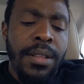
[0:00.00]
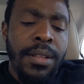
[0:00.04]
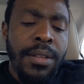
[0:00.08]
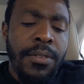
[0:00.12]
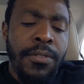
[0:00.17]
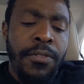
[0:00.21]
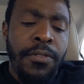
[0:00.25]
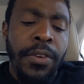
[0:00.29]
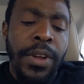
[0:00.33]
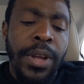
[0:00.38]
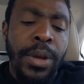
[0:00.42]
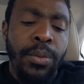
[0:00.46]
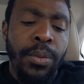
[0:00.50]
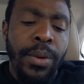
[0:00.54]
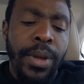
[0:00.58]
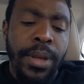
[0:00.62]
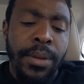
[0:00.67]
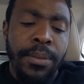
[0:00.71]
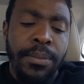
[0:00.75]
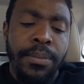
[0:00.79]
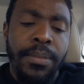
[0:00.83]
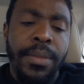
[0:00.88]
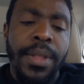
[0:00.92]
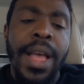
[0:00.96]
Frequent.
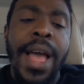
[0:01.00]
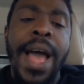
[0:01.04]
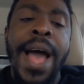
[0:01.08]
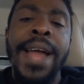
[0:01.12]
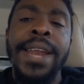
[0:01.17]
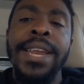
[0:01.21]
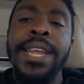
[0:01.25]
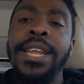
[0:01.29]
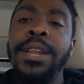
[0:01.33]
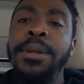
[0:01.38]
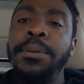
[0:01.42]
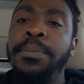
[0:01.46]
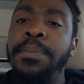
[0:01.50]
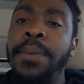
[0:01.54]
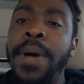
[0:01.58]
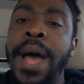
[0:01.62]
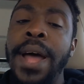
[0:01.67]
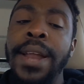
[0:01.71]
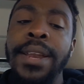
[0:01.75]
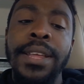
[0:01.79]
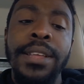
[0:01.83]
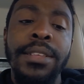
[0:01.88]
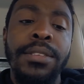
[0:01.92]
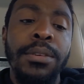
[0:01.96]
I need
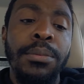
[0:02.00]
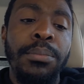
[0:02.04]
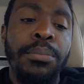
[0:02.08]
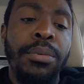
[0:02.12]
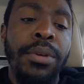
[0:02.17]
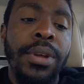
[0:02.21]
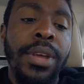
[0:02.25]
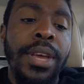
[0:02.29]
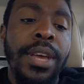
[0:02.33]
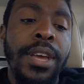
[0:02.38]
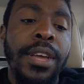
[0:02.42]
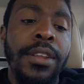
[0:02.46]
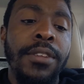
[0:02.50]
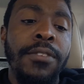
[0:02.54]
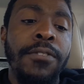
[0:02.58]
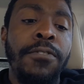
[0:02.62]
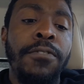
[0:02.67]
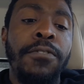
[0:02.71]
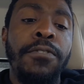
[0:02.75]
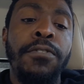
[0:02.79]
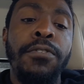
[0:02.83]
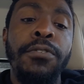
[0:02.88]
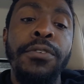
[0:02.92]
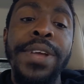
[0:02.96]
to bring in
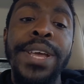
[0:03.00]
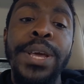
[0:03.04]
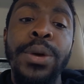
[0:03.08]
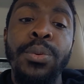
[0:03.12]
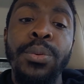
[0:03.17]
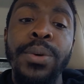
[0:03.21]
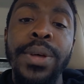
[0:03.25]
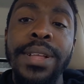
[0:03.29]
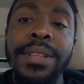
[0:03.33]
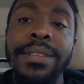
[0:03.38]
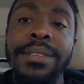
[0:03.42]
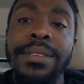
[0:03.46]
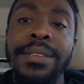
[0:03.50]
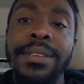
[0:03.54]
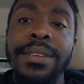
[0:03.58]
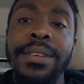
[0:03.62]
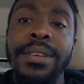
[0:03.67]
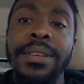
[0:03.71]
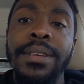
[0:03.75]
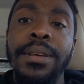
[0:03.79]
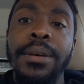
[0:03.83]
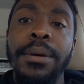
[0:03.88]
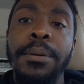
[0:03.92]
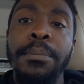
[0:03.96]
frequent
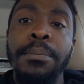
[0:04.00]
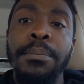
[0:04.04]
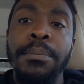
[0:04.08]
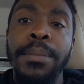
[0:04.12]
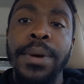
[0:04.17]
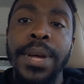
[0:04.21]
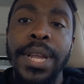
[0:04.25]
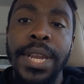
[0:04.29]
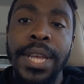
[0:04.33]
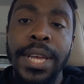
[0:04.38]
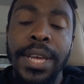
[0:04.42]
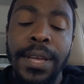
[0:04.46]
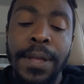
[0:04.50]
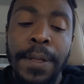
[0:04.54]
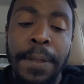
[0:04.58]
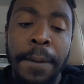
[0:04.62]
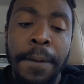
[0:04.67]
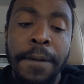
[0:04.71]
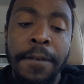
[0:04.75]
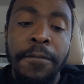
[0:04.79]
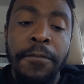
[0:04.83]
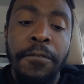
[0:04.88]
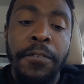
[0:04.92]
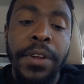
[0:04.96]
money,
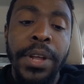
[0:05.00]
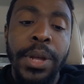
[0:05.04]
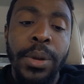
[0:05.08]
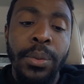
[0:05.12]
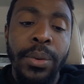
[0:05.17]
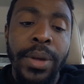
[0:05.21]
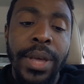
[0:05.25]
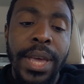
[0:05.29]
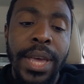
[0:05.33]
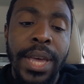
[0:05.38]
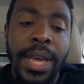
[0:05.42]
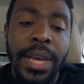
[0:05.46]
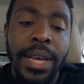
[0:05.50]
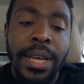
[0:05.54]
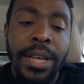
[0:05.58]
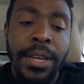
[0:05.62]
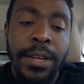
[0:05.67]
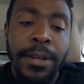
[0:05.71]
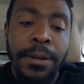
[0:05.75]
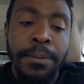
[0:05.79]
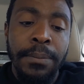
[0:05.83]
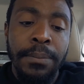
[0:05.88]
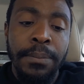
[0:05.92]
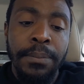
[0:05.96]
frequent
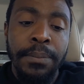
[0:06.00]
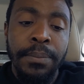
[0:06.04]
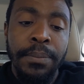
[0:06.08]
income.